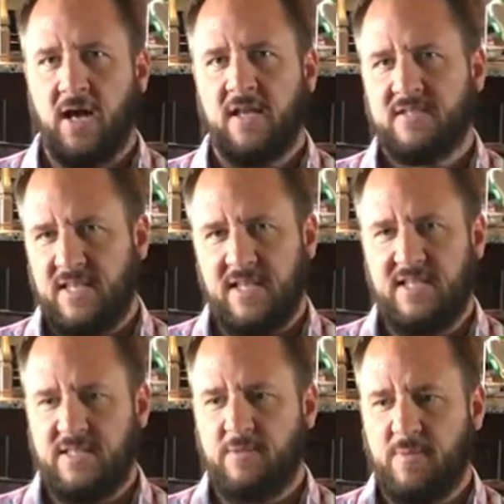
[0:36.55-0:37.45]

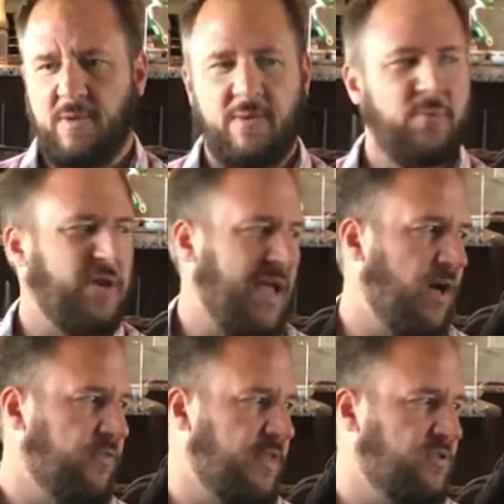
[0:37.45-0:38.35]
He seems to be pretty
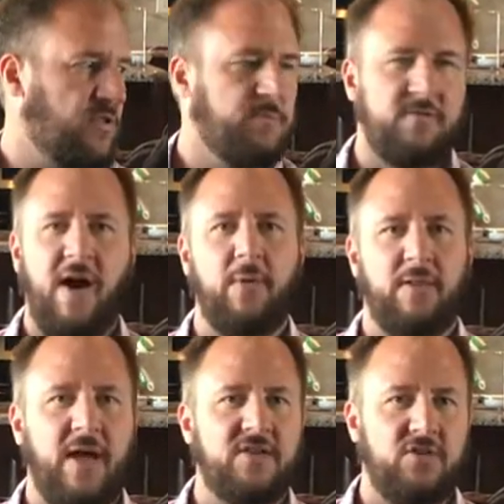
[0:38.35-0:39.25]
healthy in terms of how he
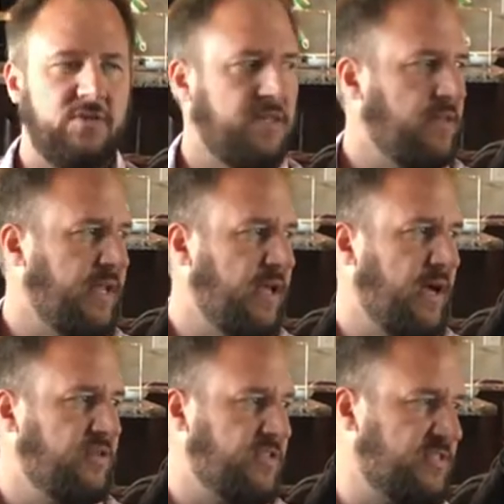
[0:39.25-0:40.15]
likes using
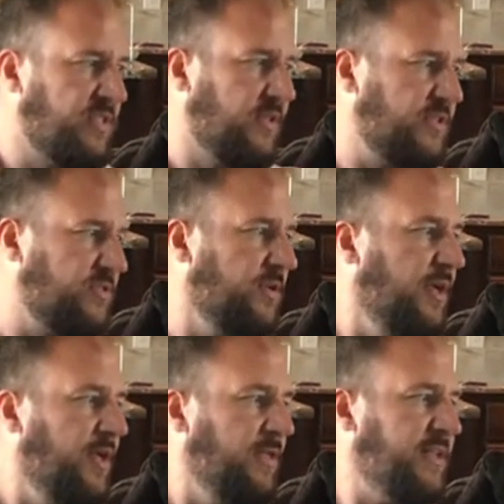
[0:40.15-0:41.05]
chasing laser.
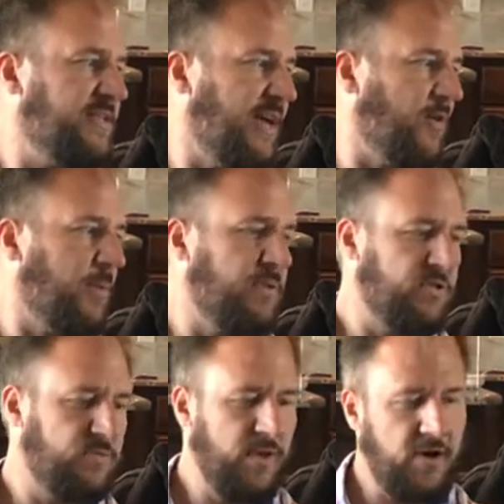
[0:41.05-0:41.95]
Let's not go up there,
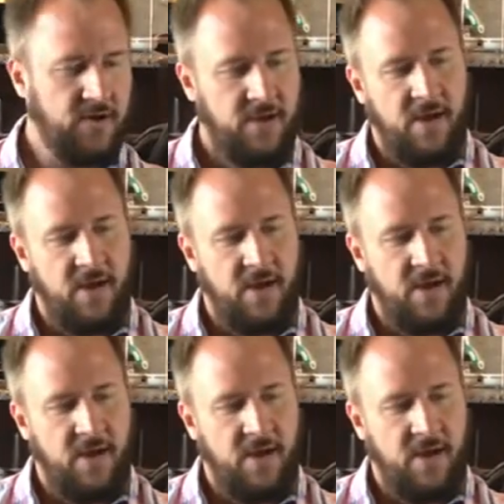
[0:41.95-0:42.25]
sweetheart.